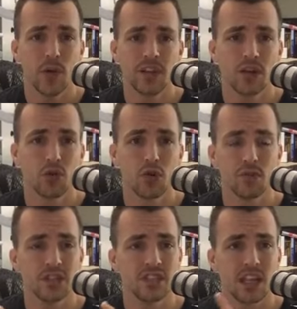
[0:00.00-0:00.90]
in the
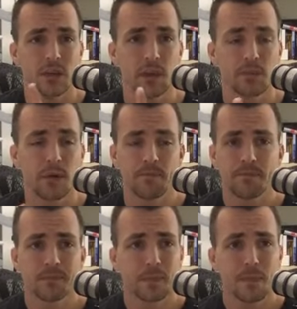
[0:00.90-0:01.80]
group just telling people,
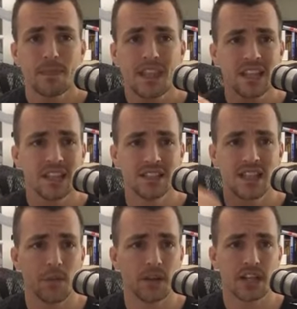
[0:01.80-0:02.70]
this is
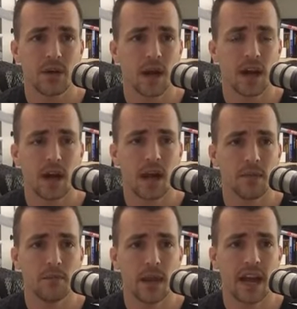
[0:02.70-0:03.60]
how much
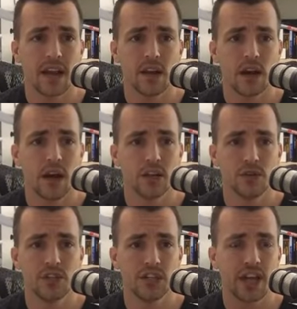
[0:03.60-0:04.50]
I made
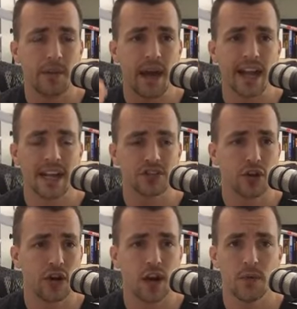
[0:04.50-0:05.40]
using ChatMatic. I
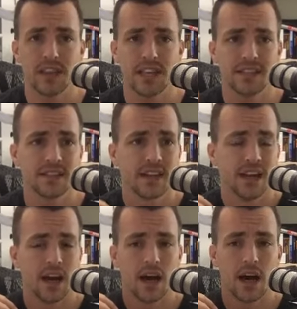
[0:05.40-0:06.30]
started out with this.
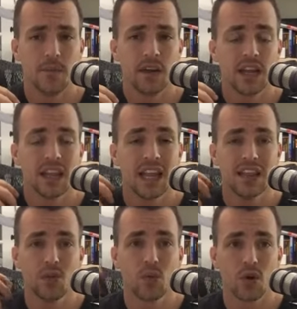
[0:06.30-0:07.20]

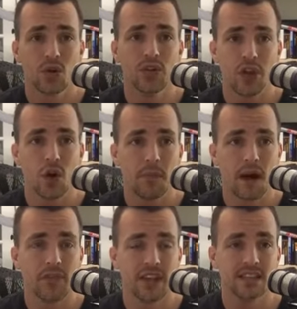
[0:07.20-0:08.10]
Let the world know
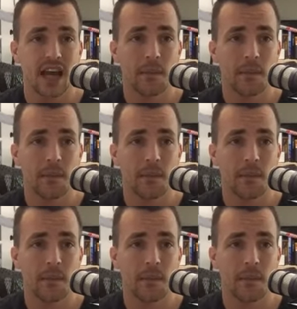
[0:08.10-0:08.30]
about this.